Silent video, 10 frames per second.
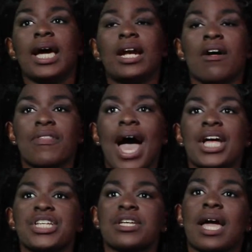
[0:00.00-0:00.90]
And on
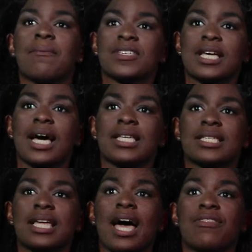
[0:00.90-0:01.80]
that, she
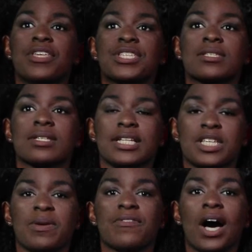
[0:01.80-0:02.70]
emphasized that this needs
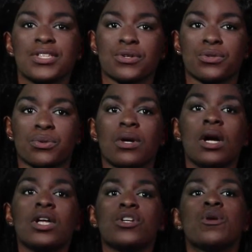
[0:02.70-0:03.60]
to be fostered through
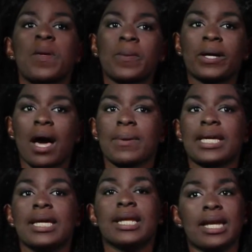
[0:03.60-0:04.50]
new people coming
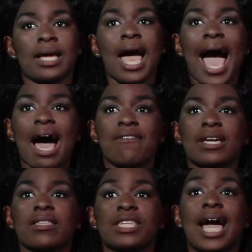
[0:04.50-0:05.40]
in and
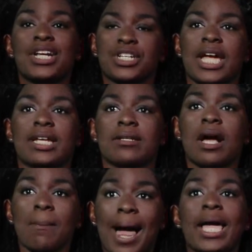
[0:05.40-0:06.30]
having the educated
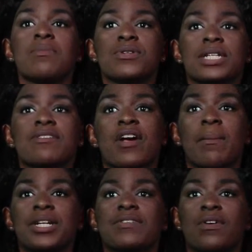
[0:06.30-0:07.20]
Black community very
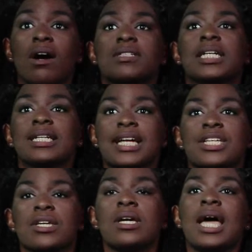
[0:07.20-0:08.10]
much involved in
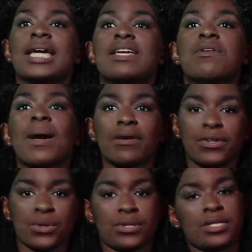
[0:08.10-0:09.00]
connecting and giving back
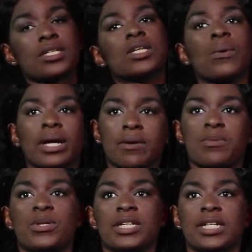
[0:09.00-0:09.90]
resources to low-income
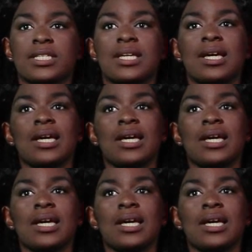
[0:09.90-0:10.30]
communities.